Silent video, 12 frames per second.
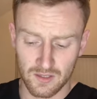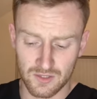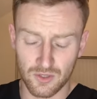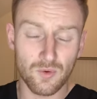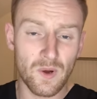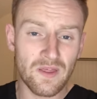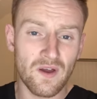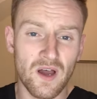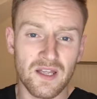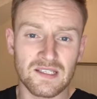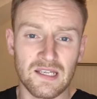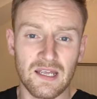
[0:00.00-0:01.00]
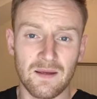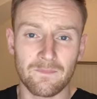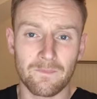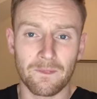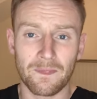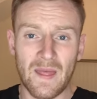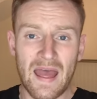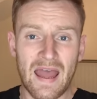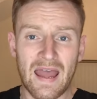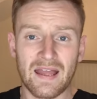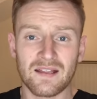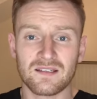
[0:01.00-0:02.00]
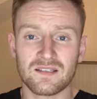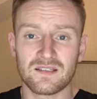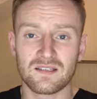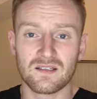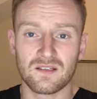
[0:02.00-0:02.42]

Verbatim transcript: So the way that I did it, and